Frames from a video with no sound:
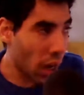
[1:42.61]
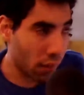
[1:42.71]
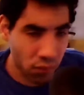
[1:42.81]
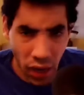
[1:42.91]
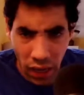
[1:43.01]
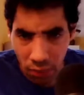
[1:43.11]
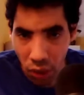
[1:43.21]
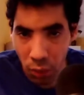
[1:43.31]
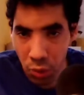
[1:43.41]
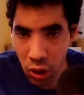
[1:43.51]
In fact, in
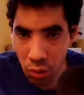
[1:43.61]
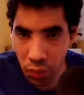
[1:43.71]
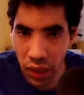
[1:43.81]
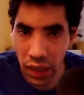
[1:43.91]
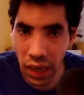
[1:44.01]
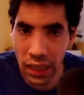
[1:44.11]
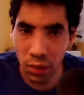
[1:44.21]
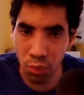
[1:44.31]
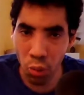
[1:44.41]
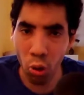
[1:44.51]
my personal opinion, I
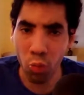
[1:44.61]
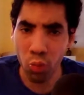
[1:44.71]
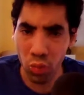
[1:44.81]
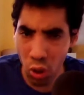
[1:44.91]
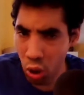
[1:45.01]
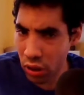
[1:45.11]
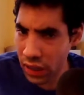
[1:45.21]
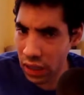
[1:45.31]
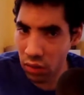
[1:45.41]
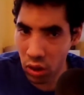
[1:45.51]
think both
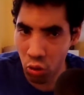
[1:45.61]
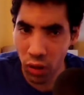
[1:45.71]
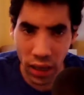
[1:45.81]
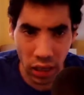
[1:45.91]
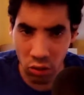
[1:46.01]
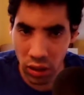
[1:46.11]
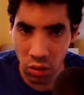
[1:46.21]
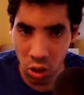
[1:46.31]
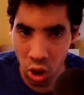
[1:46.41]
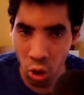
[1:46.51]
Kingdom Hearts 3 and
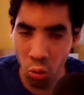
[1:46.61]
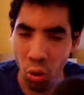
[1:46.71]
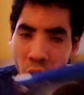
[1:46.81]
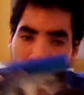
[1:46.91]
Resident Evil